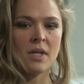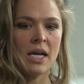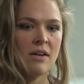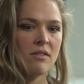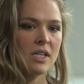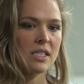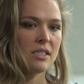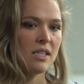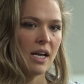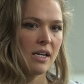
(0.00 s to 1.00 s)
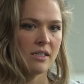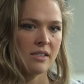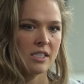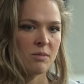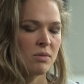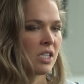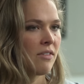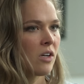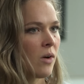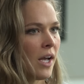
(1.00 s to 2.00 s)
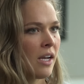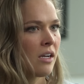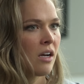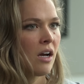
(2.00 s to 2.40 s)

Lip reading: I never get set in a specific way,